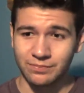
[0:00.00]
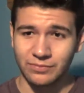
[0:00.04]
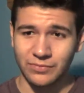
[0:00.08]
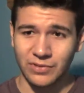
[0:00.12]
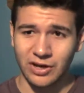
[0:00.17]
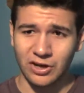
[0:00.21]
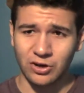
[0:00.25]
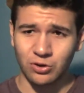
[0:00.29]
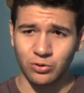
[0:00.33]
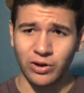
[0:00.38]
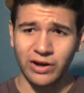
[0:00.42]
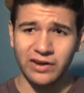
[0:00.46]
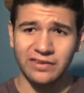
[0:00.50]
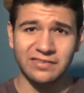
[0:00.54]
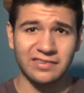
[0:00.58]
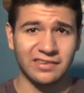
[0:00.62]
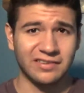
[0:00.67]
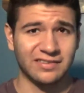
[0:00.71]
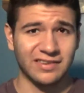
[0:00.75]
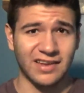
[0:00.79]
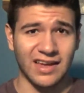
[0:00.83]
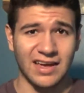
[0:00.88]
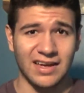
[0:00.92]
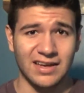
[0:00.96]
a
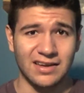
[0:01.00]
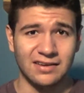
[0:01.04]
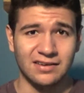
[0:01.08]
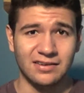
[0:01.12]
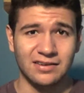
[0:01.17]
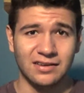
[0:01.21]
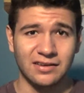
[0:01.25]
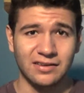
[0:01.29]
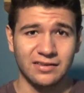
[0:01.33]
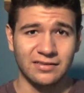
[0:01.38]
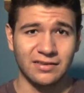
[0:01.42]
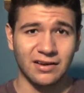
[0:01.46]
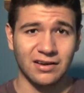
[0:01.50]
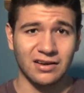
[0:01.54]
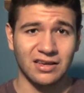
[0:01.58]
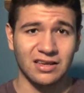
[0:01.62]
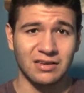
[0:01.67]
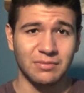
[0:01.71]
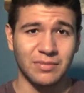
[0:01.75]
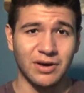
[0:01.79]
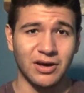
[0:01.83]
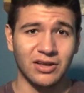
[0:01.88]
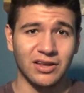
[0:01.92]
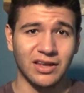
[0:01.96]
Craigslist ad talking
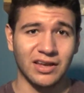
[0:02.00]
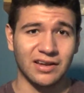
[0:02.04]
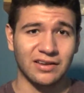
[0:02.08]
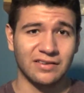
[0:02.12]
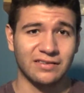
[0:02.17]
about like